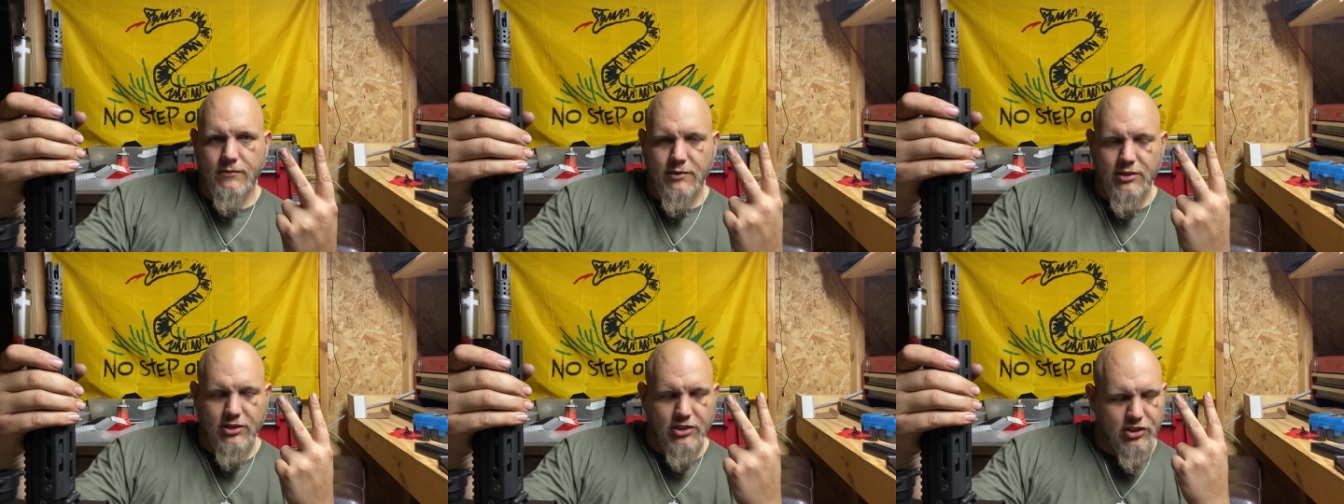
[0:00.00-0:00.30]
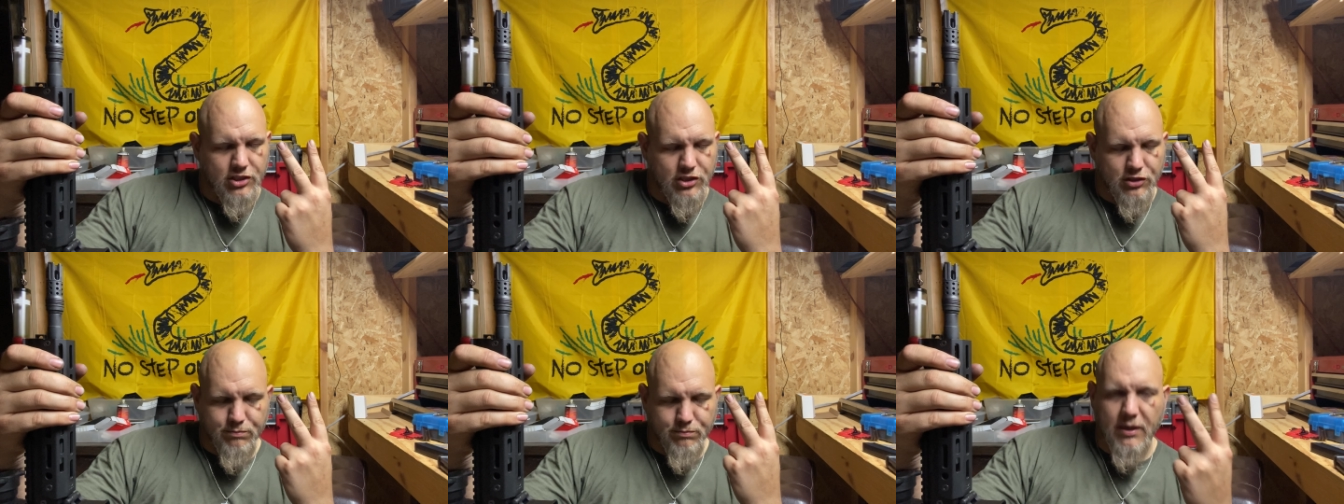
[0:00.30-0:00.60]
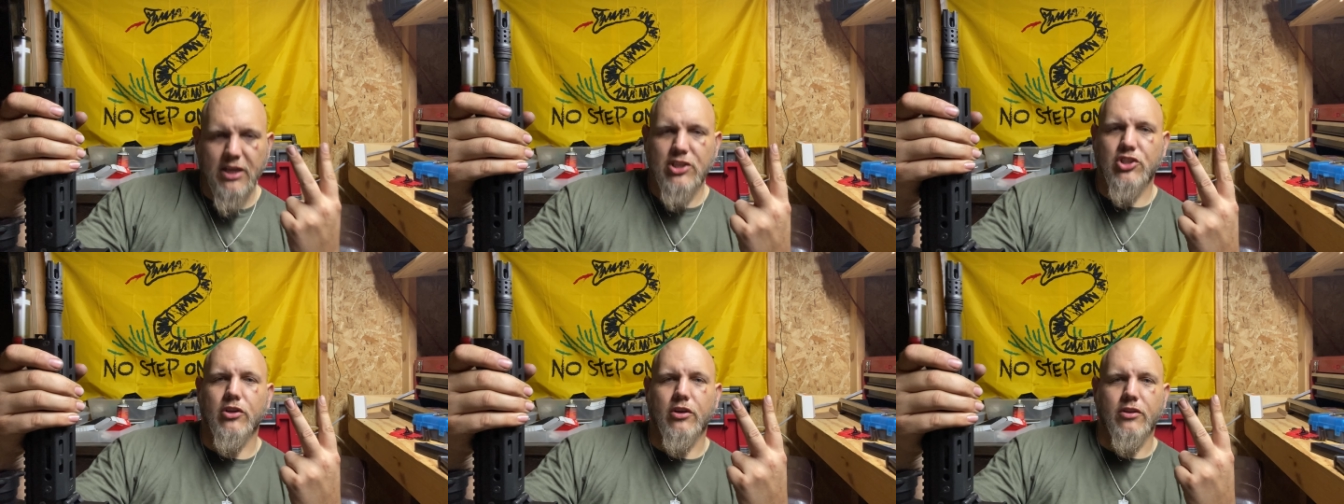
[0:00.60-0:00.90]

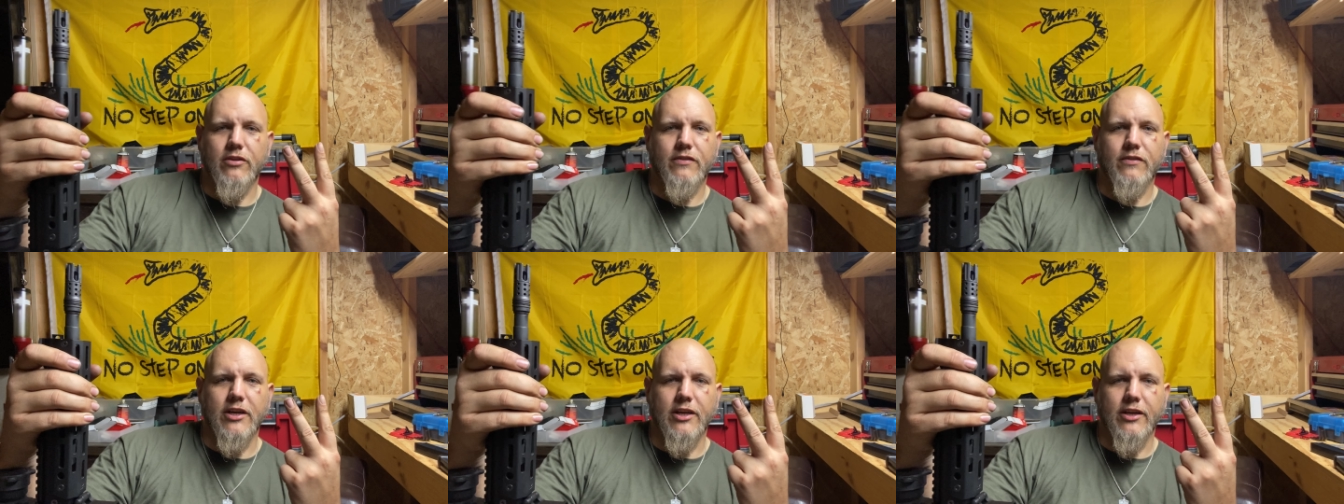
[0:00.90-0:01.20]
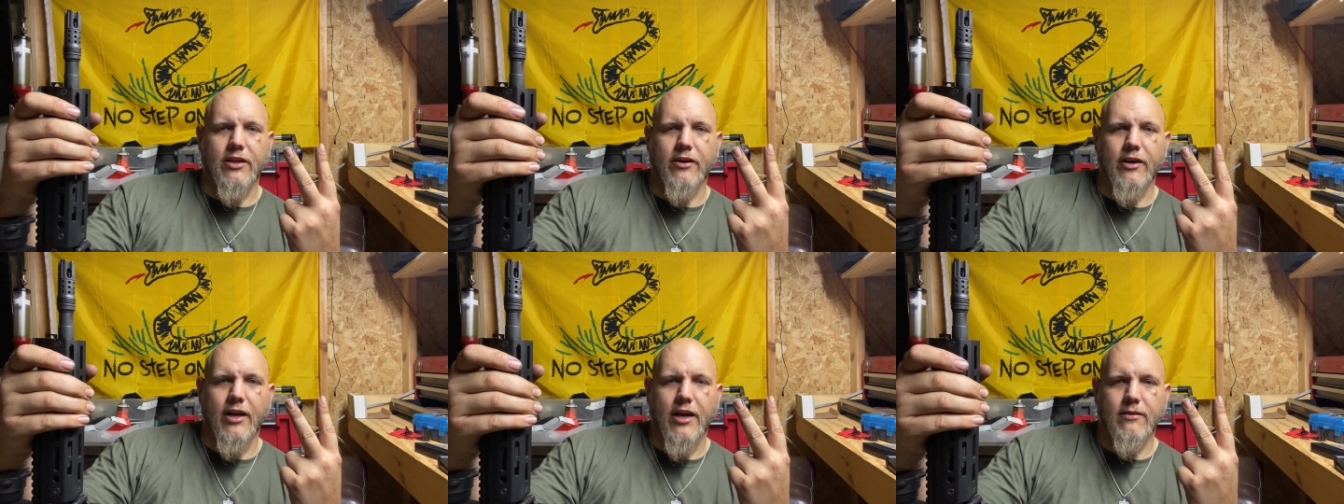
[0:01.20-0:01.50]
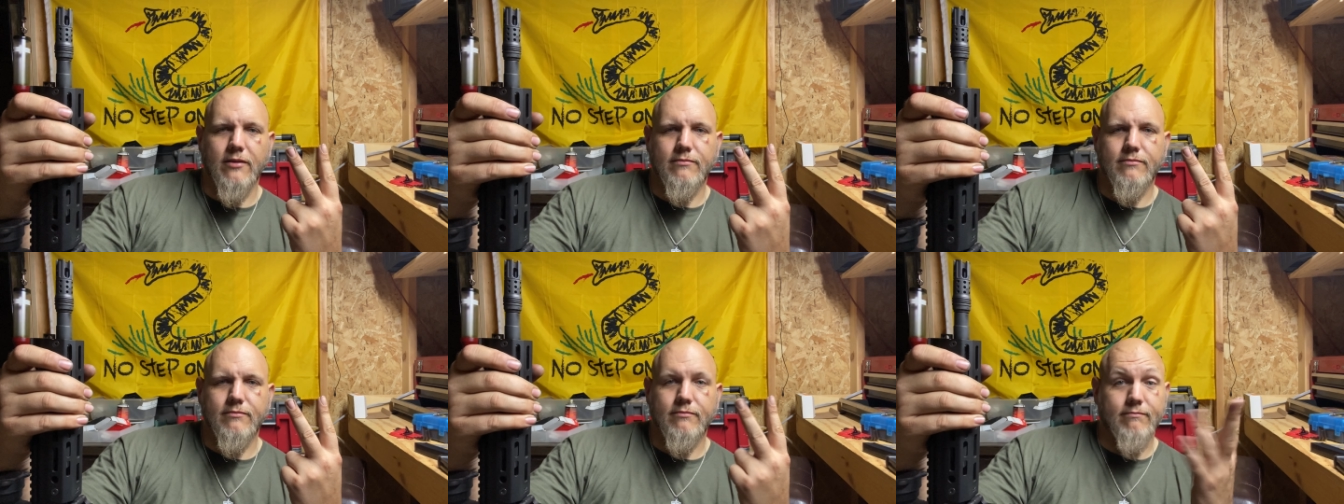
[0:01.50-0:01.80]
especially on the fucking internet.
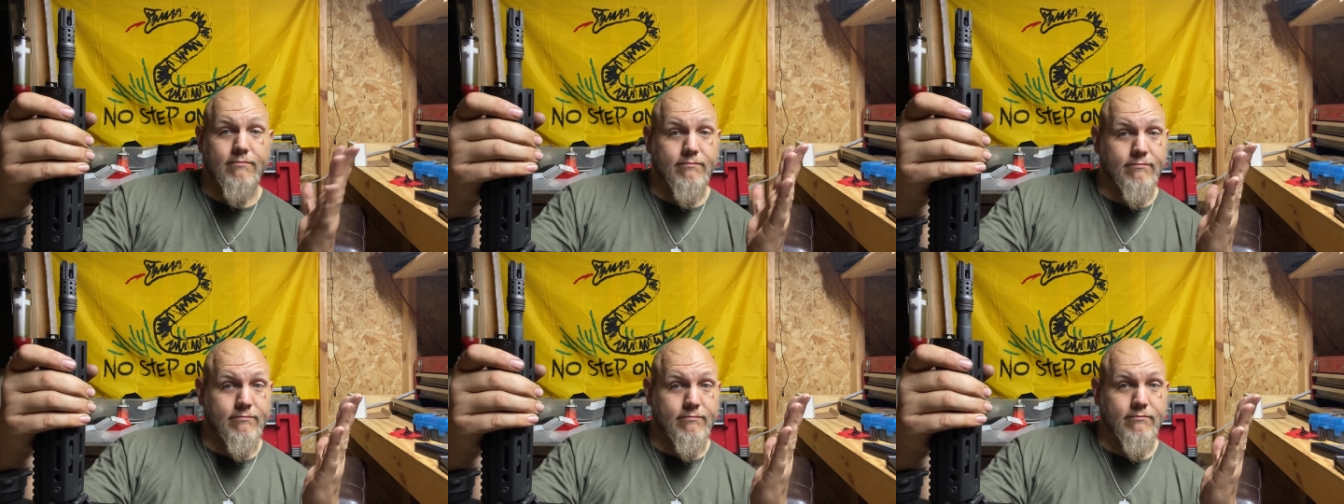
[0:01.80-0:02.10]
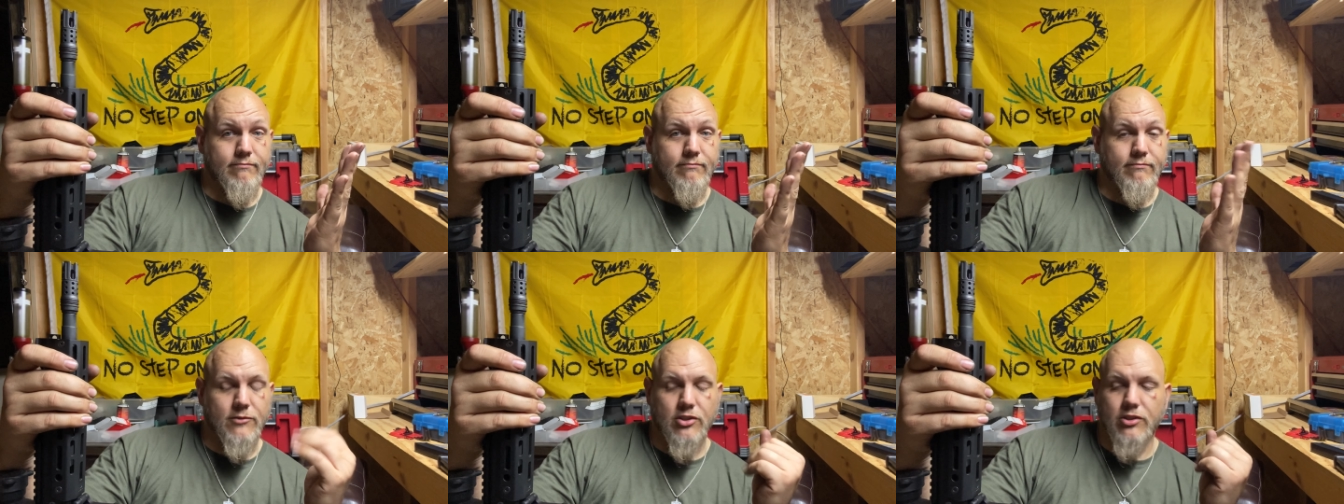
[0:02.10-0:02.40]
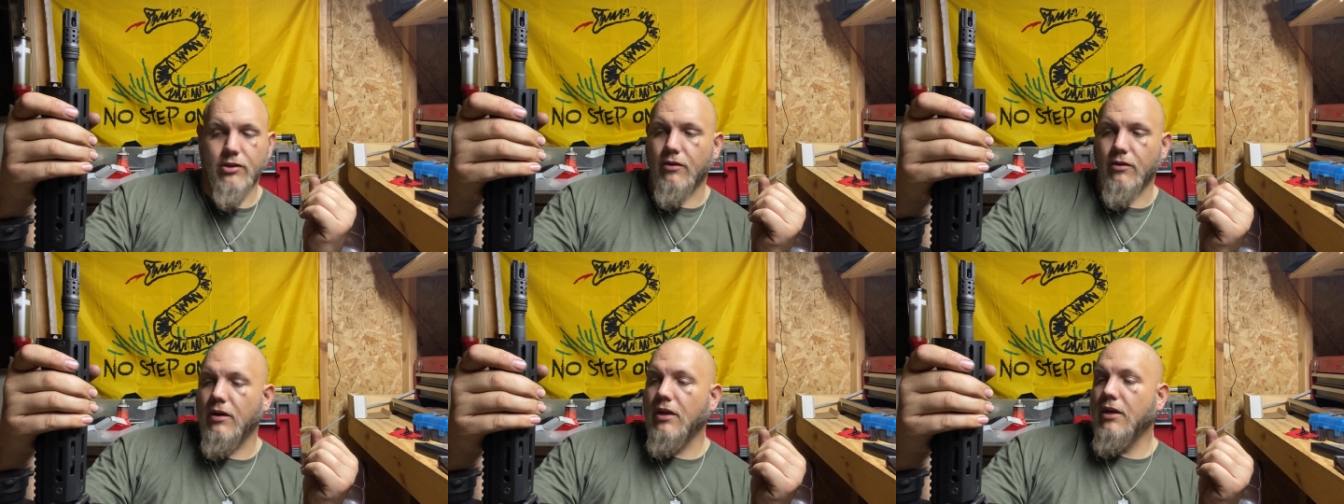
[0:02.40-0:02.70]

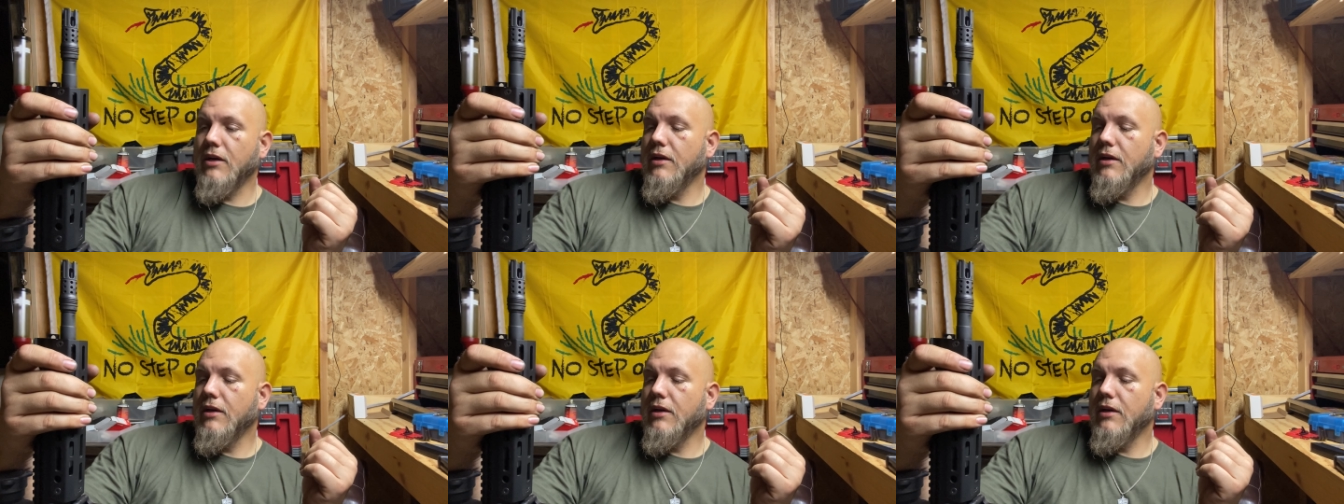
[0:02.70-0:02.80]
So,